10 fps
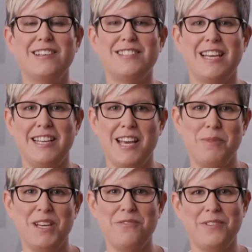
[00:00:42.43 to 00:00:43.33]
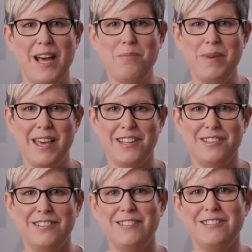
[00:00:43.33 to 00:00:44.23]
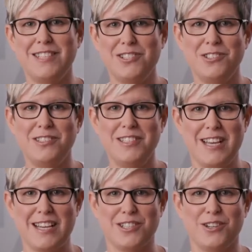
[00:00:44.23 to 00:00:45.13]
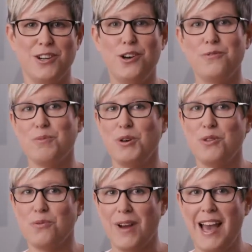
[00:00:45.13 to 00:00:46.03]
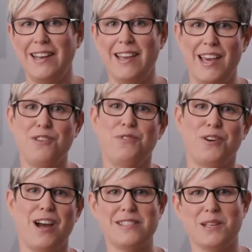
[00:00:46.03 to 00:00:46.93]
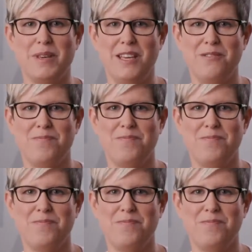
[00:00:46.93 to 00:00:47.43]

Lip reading: dynamic flat panel digital detector for both rad and fluoroscopy.